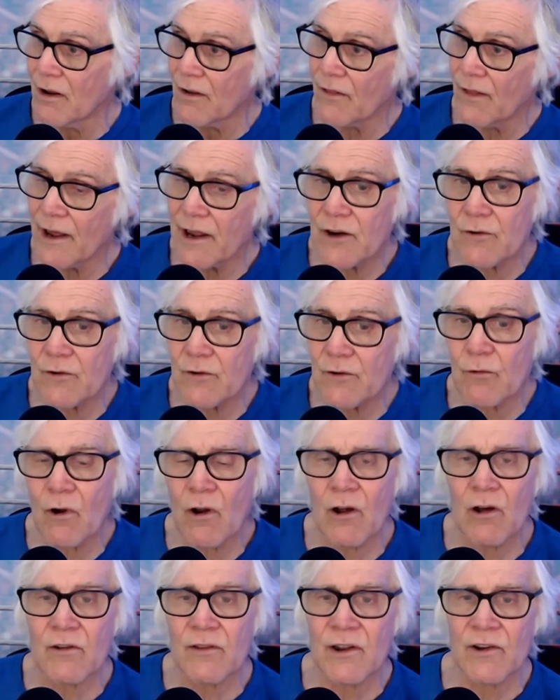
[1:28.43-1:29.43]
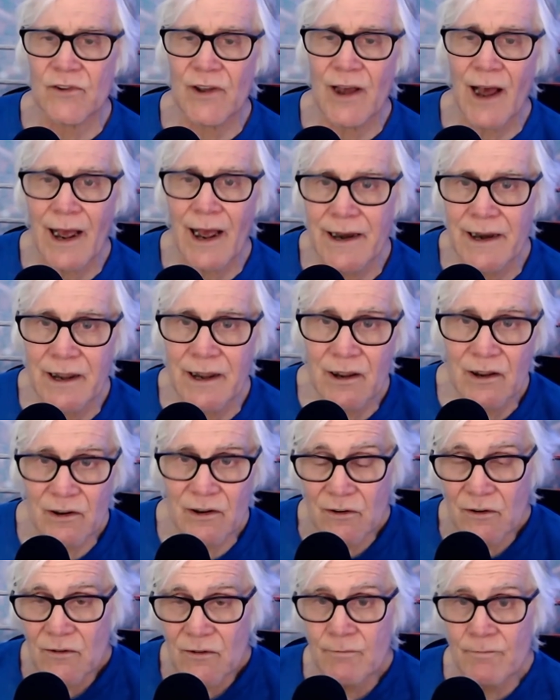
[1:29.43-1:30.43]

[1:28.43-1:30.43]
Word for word: things wrong this guy did.